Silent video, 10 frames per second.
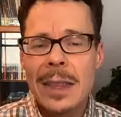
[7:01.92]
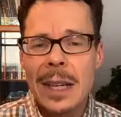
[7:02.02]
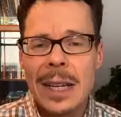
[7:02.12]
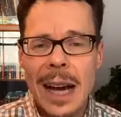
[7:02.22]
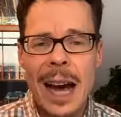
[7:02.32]
the
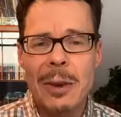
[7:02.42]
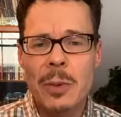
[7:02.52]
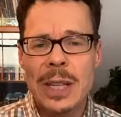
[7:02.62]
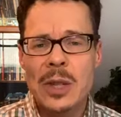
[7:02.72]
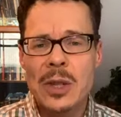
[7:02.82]
God
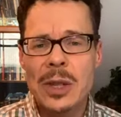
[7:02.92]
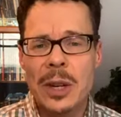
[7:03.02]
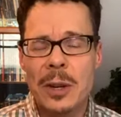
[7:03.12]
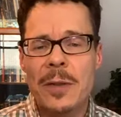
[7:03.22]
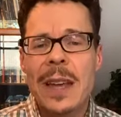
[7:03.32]
we
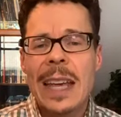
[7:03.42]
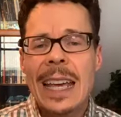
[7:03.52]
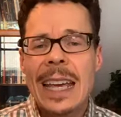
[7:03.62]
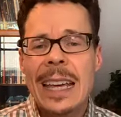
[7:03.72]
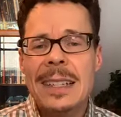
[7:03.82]
serve,
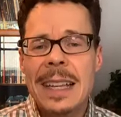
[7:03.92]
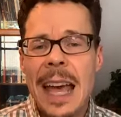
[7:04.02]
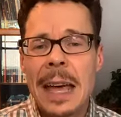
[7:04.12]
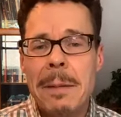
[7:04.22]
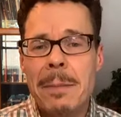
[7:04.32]
He's
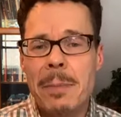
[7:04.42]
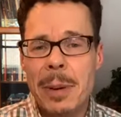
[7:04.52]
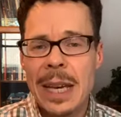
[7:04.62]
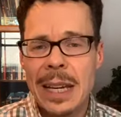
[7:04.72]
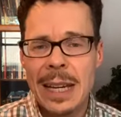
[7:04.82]
a
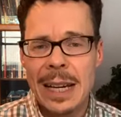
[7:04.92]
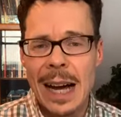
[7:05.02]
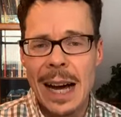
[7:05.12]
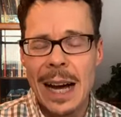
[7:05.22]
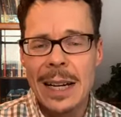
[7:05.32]
big
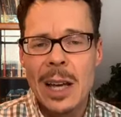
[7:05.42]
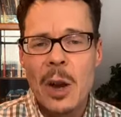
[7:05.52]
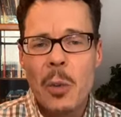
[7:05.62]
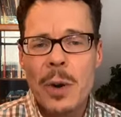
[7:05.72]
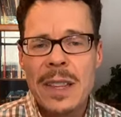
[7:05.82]
God
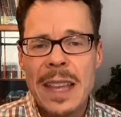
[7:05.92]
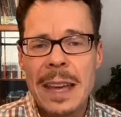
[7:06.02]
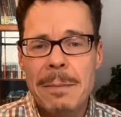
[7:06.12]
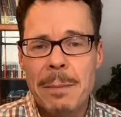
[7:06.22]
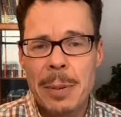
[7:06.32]
with
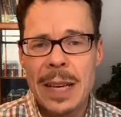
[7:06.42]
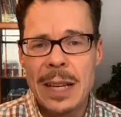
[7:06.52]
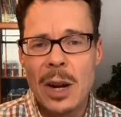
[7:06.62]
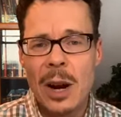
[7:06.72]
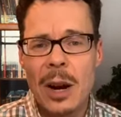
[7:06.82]
a big
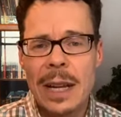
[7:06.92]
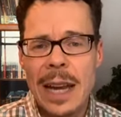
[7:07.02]
heart.